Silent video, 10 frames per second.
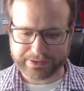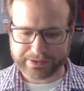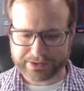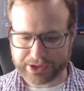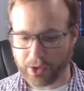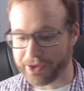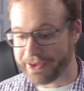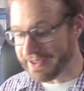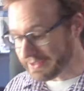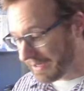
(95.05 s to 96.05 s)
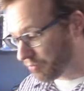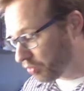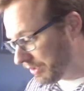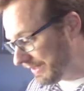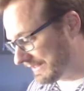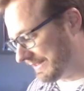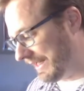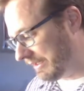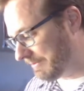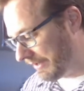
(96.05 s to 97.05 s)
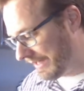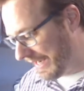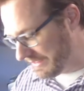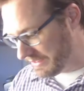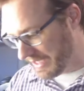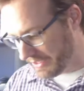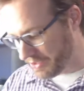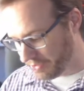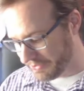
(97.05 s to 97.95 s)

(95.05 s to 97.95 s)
so this I'm really excited about. I did not know this